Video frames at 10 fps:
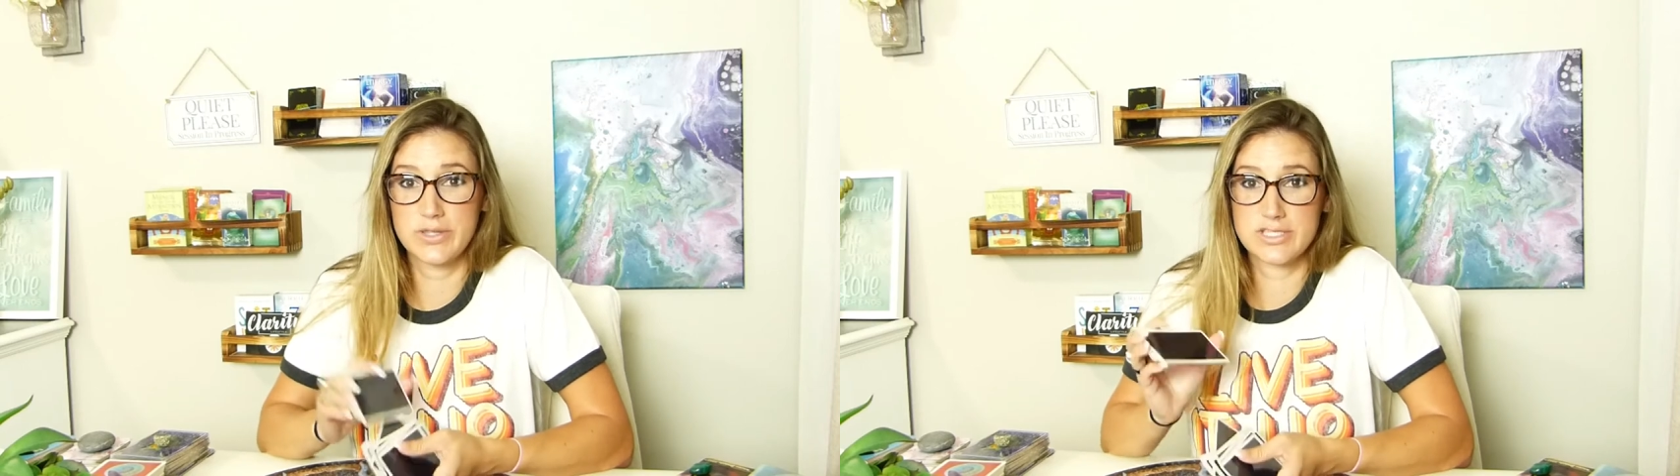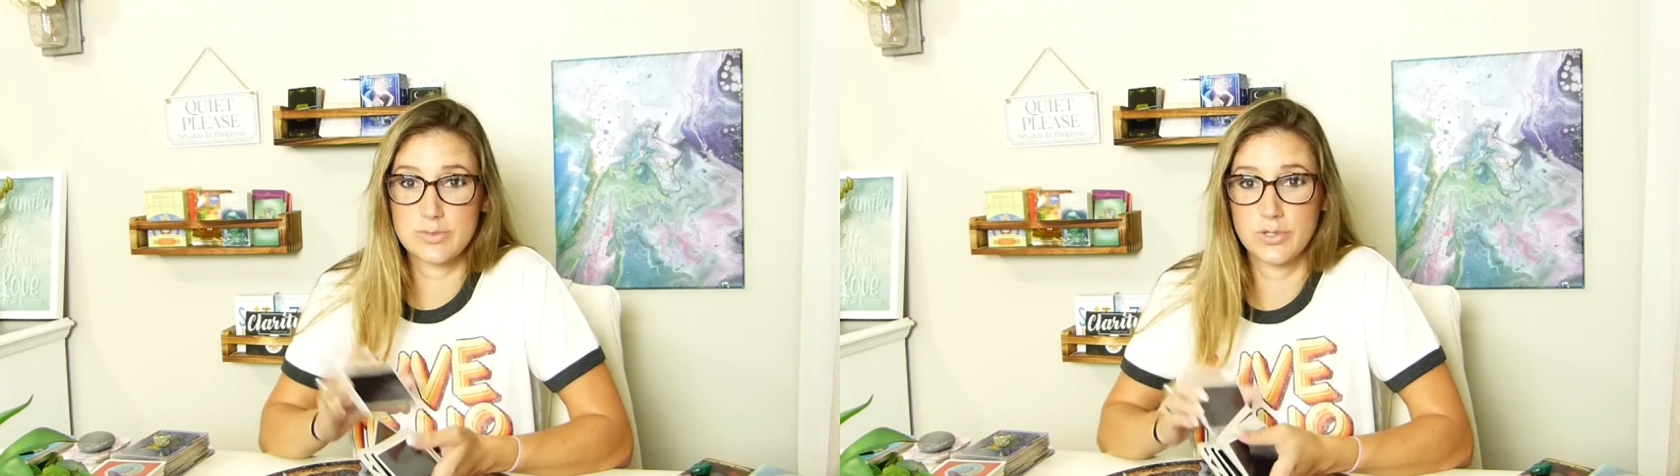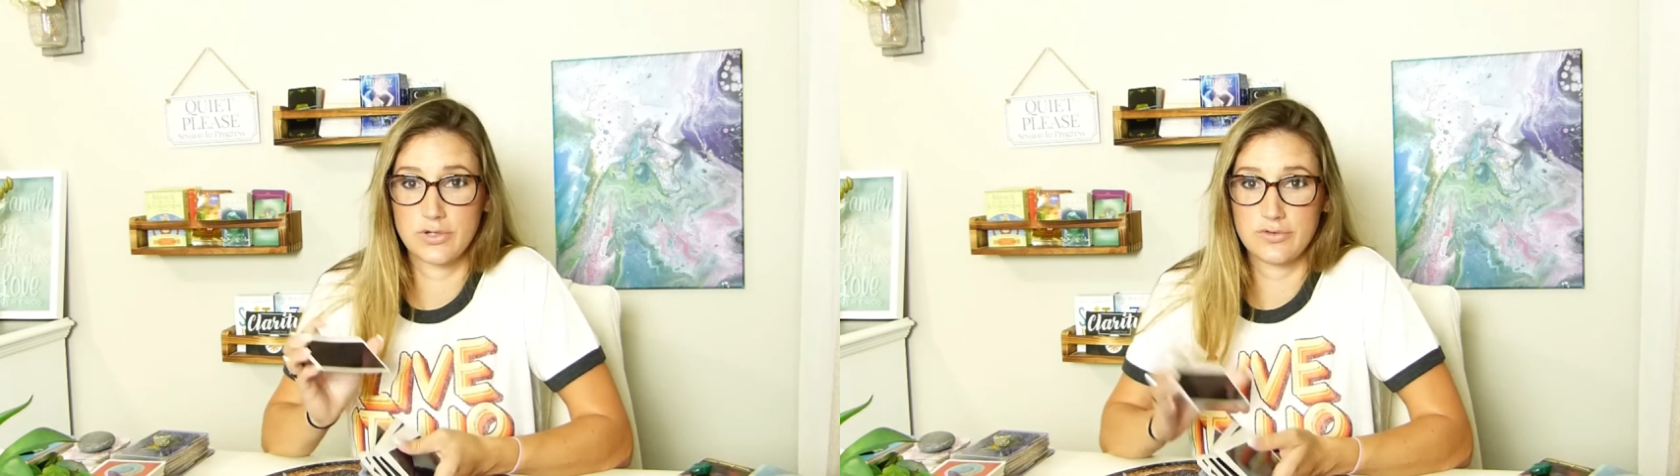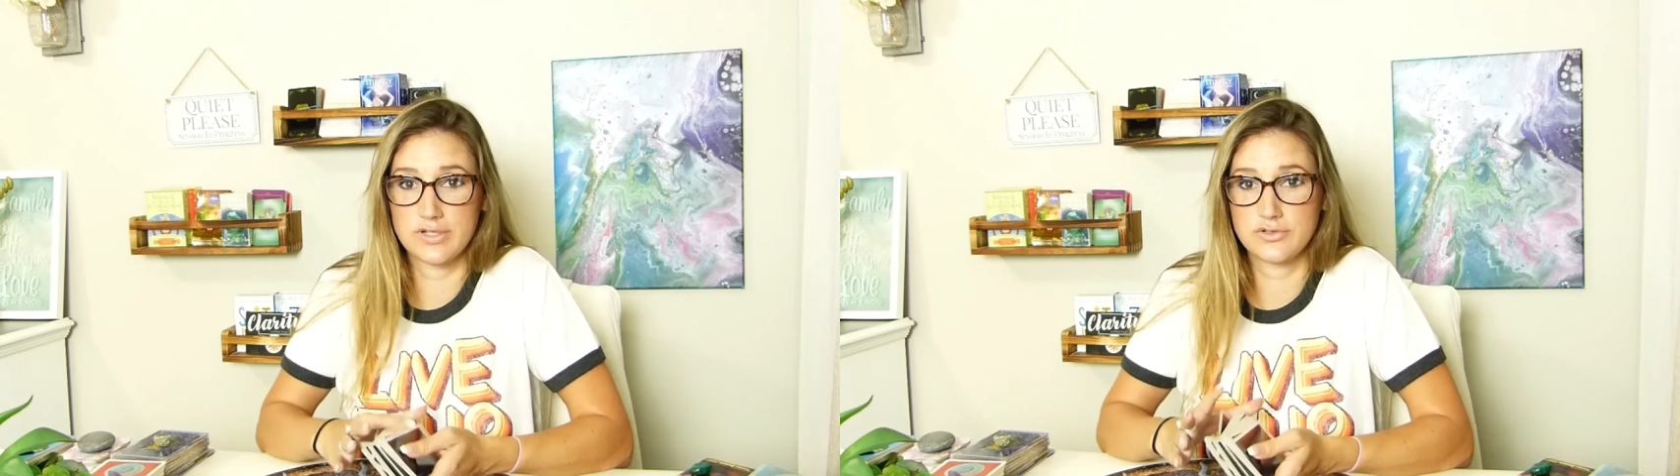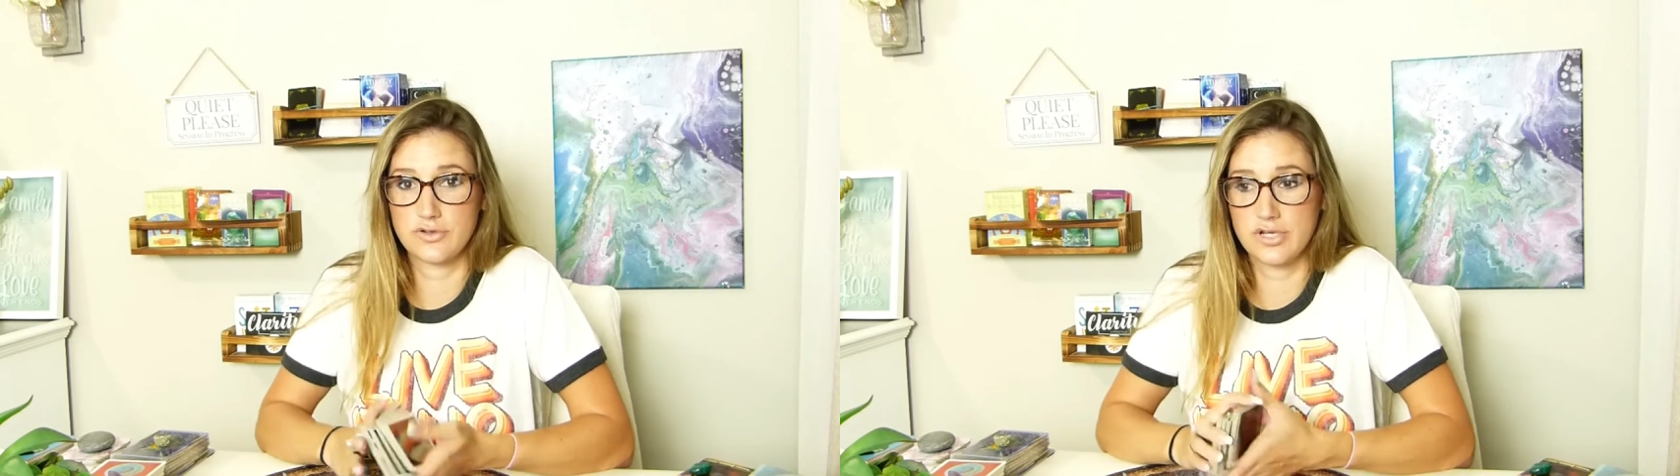this Mercury
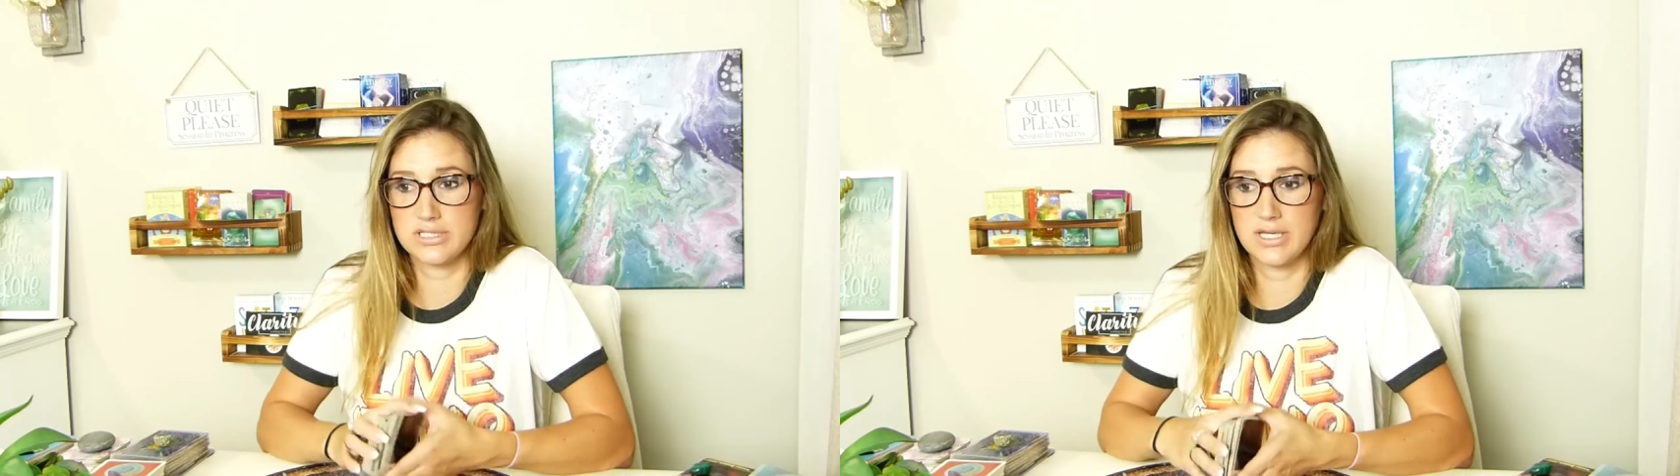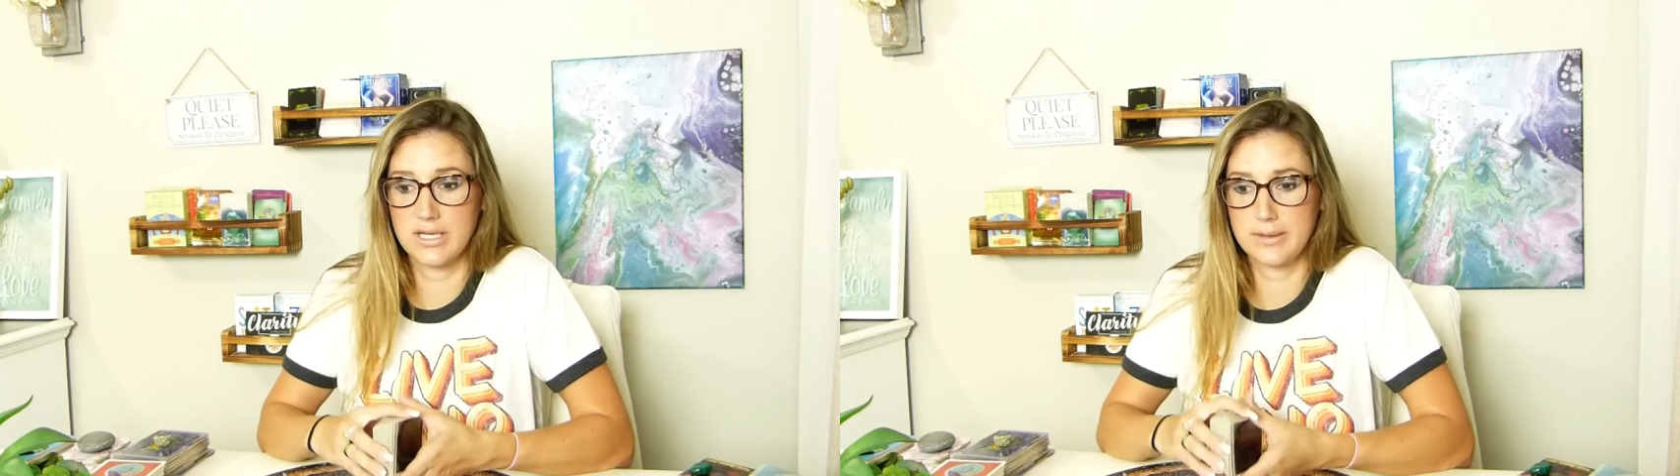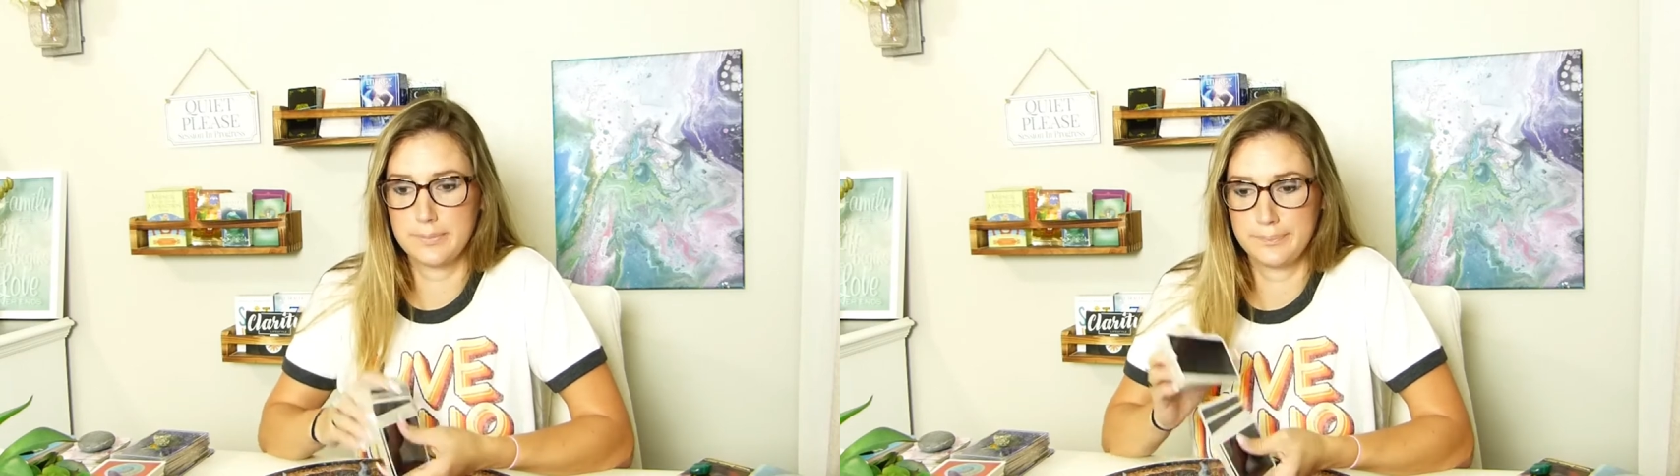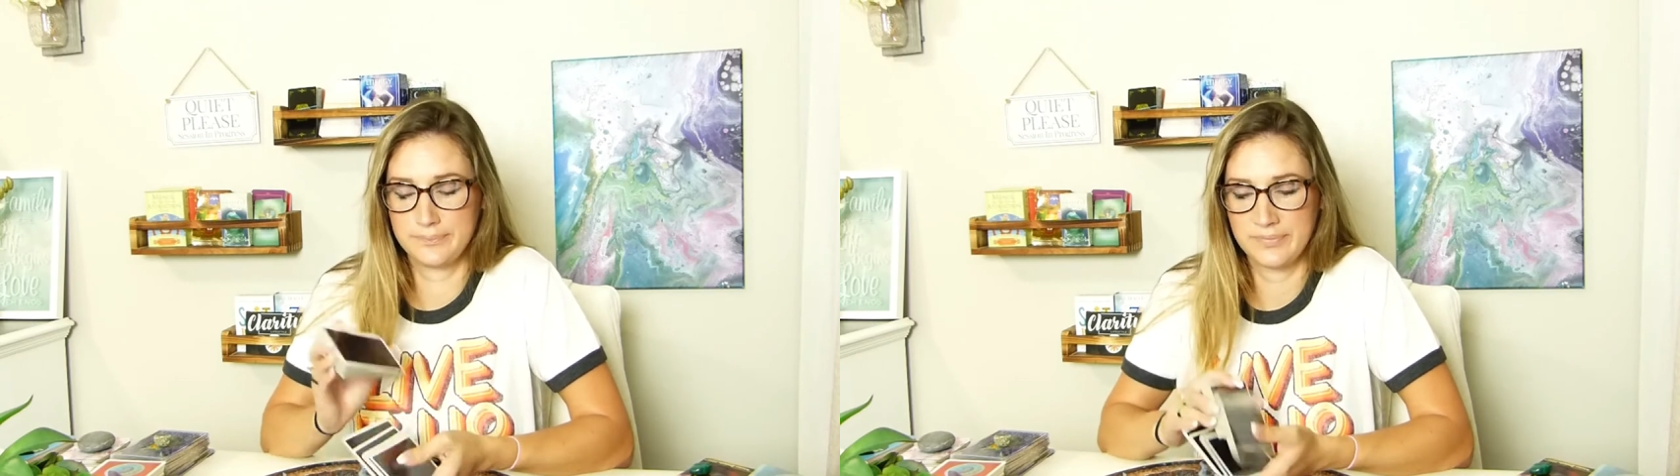retrograde time.